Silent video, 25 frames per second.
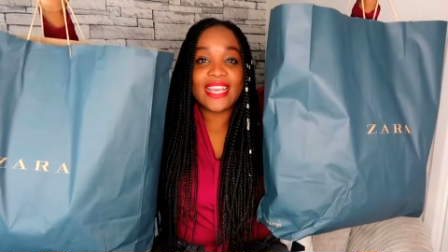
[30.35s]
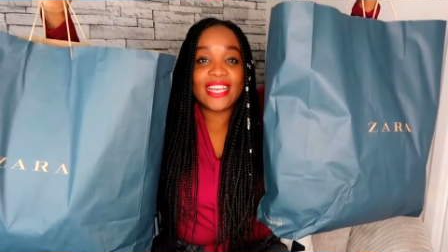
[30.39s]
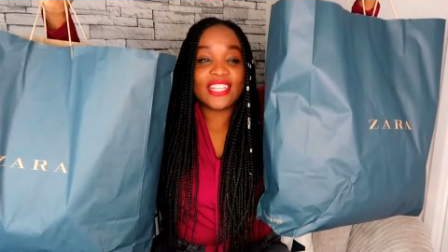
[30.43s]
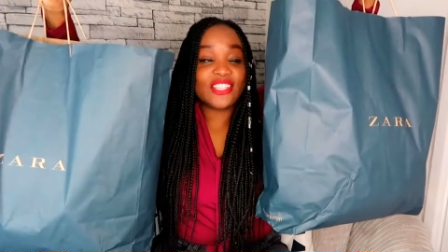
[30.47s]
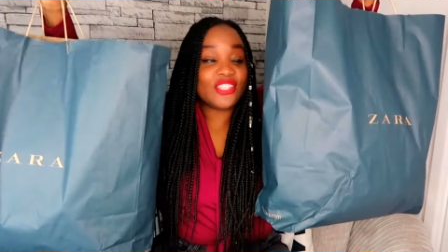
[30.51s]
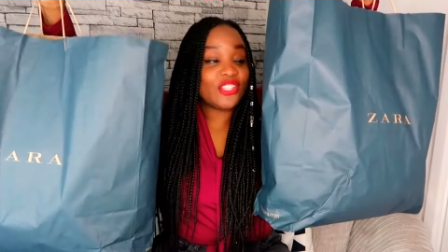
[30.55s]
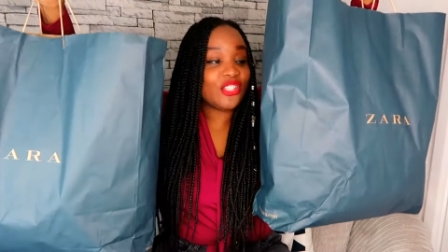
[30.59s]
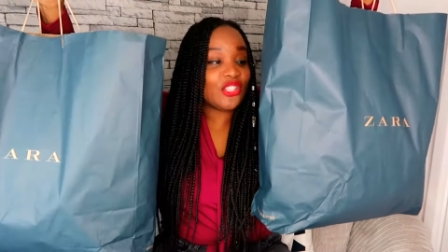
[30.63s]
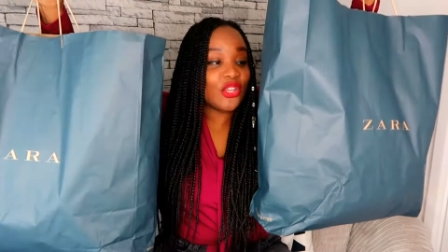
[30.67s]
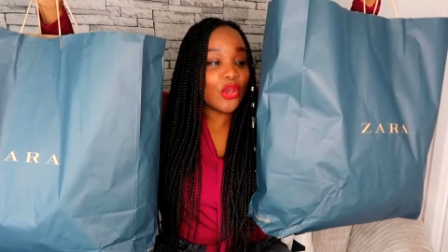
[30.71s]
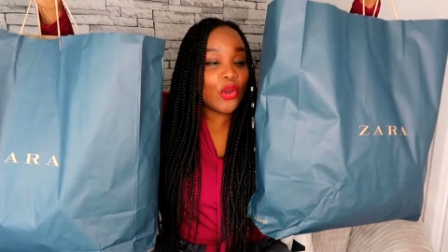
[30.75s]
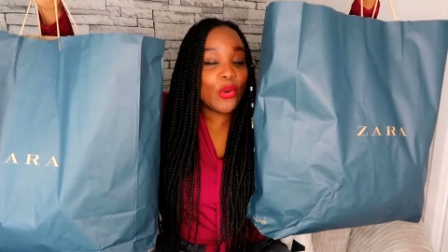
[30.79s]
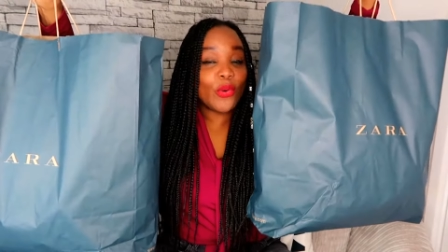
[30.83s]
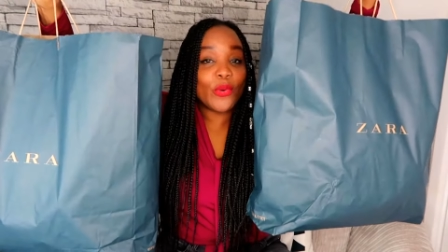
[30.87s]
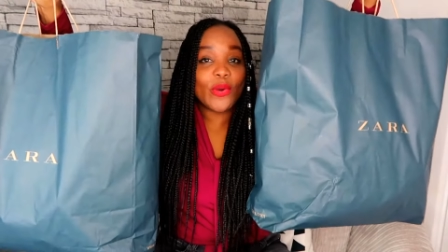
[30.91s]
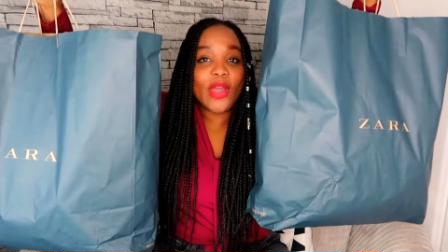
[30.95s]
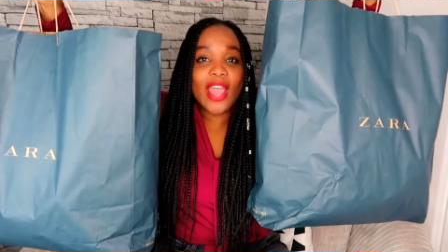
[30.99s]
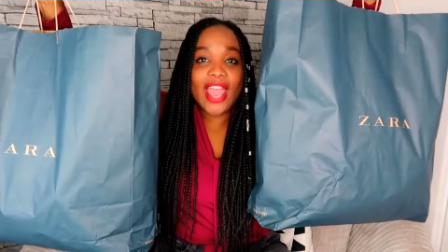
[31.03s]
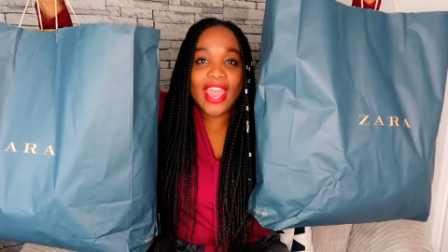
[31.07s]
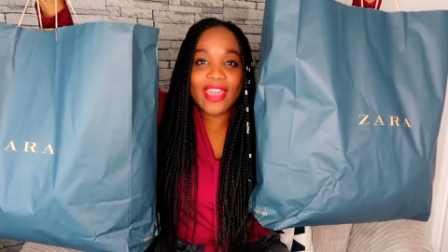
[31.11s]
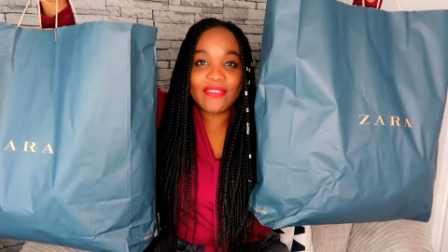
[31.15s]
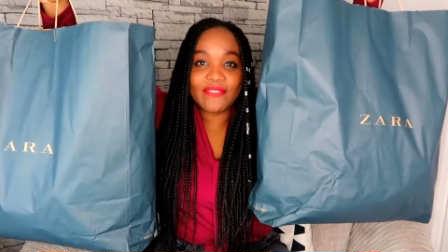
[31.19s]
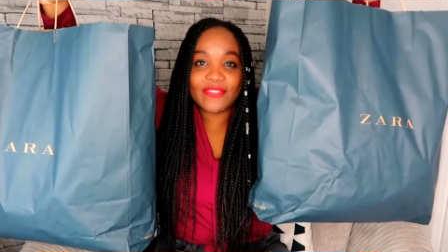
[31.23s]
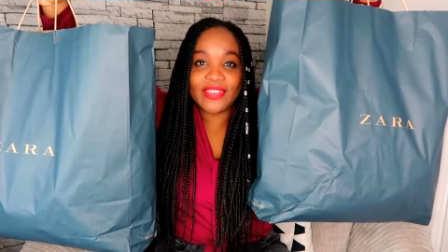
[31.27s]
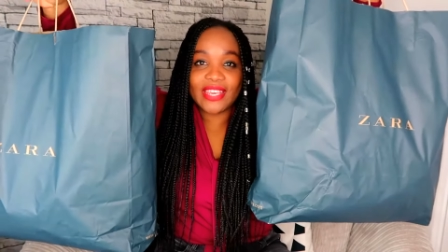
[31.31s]
So
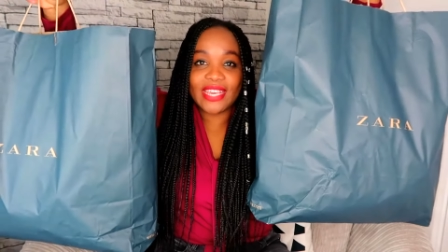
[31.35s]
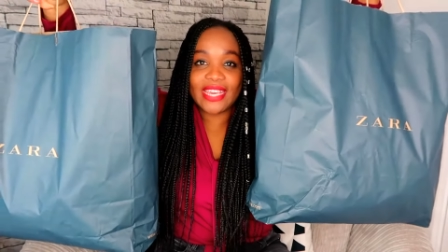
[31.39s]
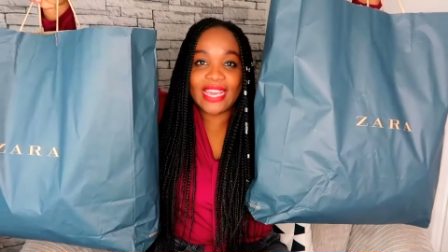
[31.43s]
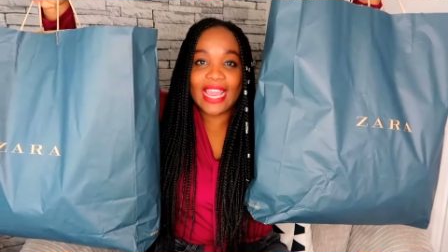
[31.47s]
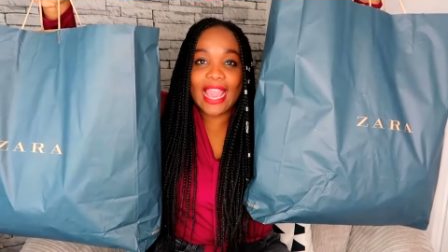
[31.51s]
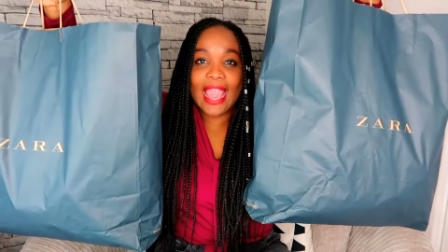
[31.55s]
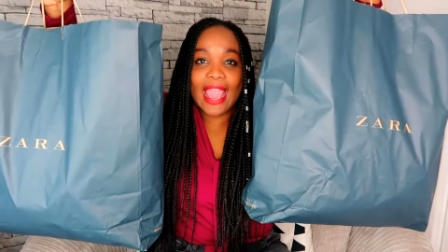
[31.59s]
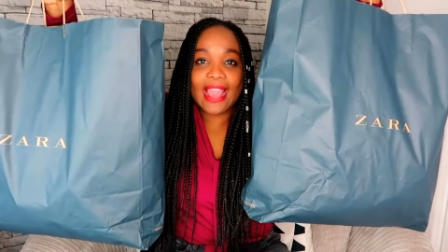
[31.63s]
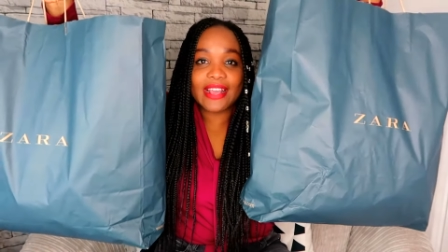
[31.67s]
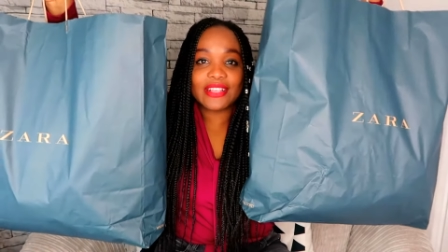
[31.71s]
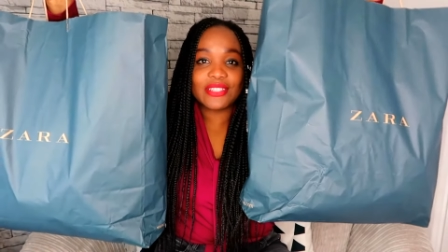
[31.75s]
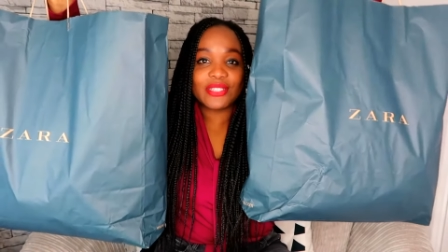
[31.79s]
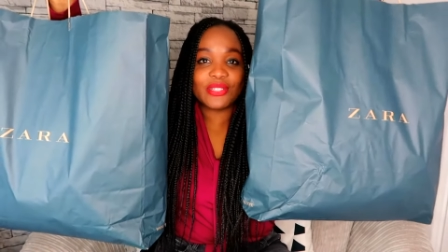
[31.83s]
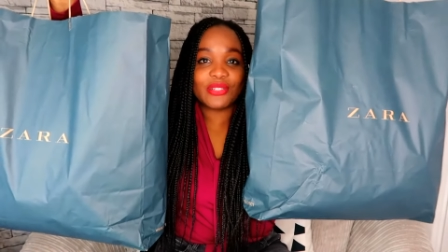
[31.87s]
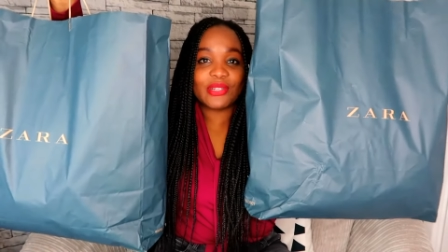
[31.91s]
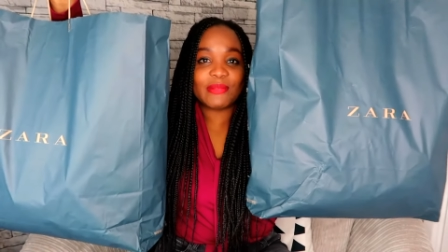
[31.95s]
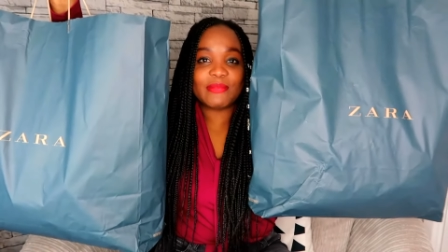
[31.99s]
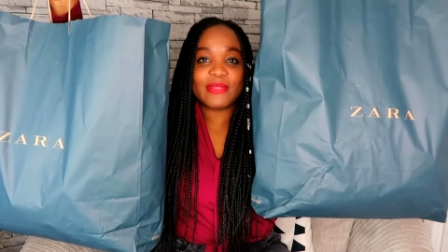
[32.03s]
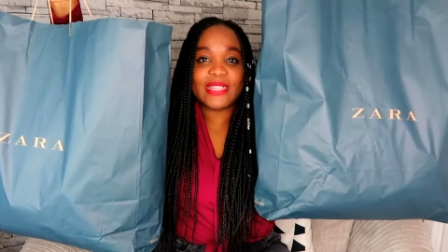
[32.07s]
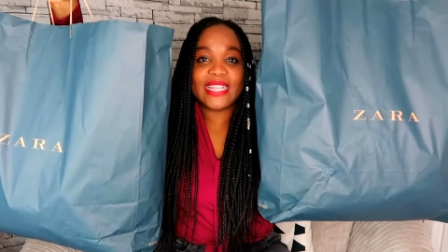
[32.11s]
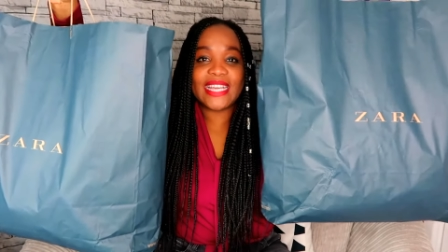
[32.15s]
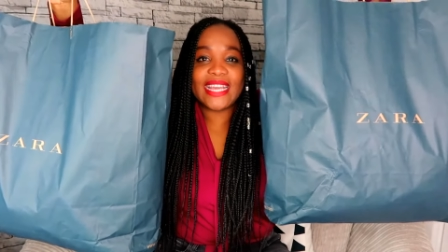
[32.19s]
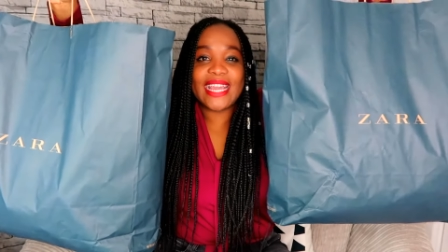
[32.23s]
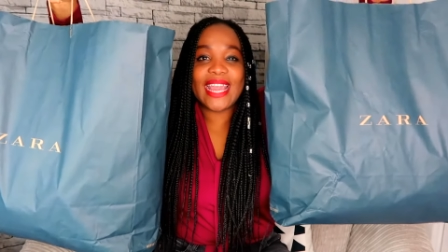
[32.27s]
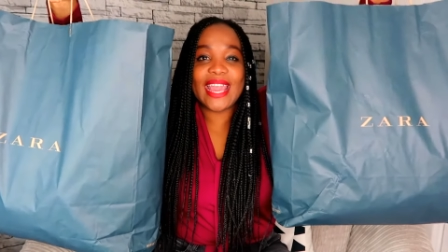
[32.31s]
heavy,
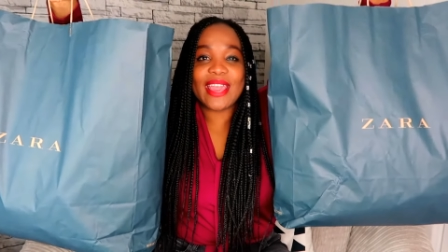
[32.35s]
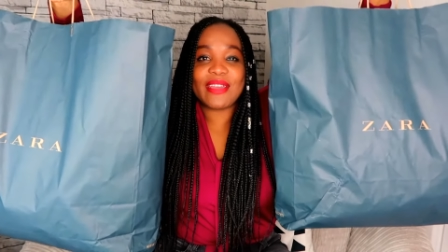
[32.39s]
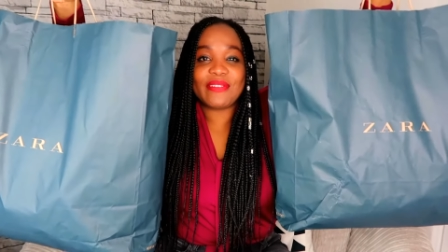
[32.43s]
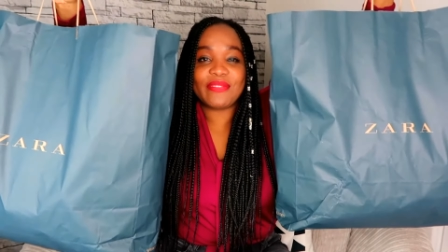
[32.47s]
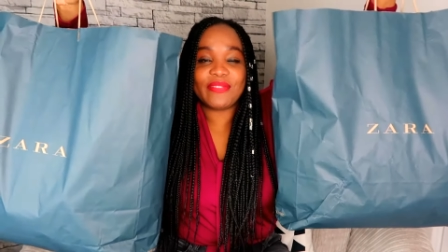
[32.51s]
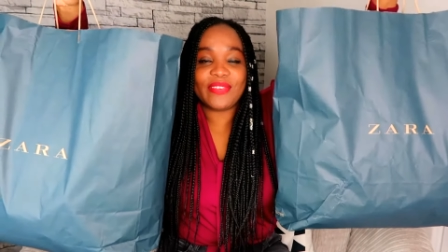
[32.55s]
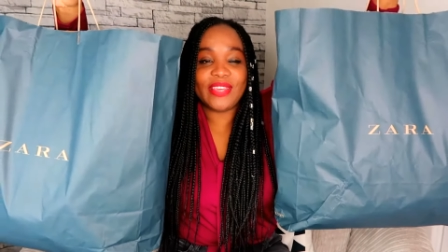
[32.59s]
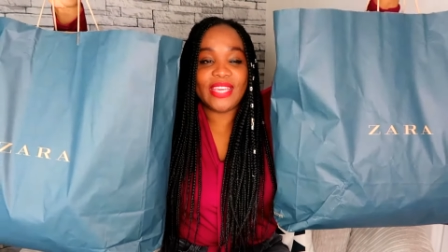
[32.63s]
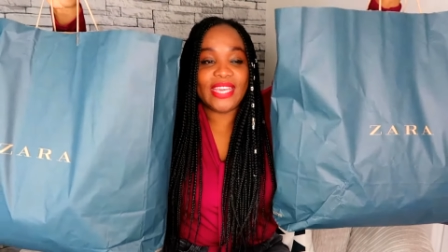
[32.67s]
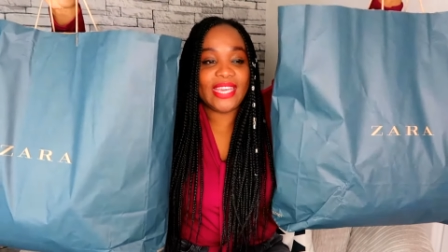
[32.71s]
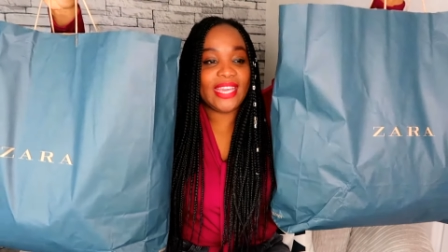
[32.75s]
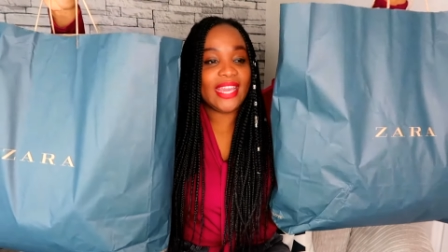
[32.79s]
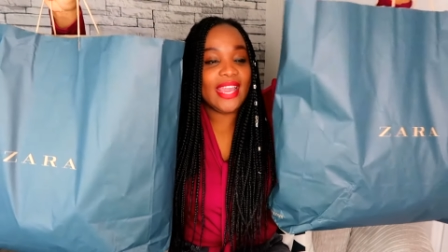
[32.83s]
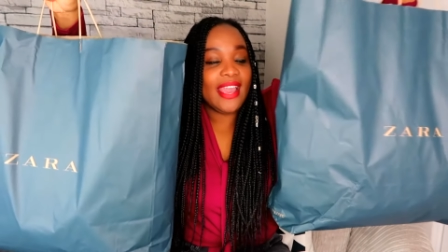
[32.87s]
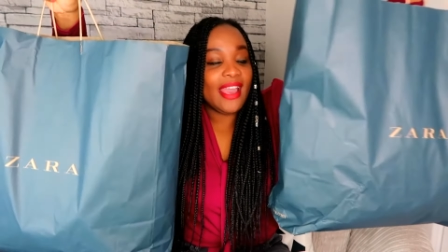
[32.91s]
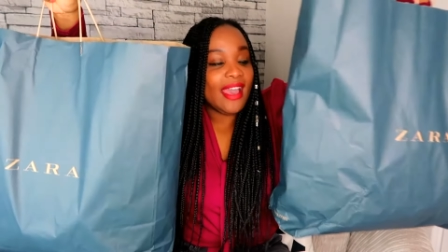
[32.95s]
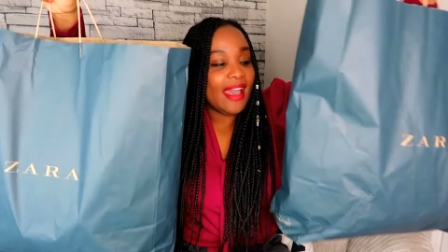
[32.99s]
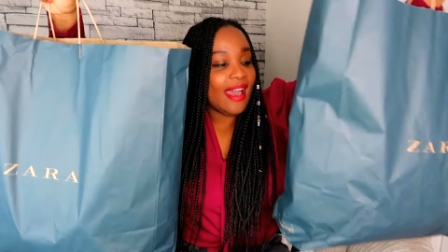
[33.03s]
extremely heavy.